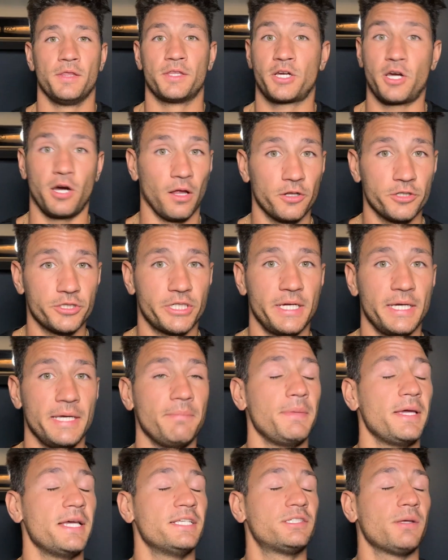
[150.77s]
The color
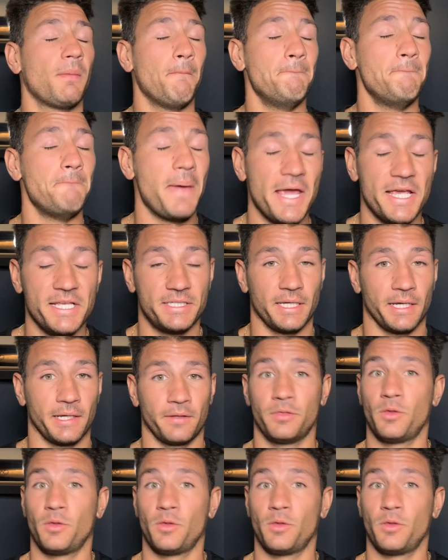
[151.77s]
scheme is amazing.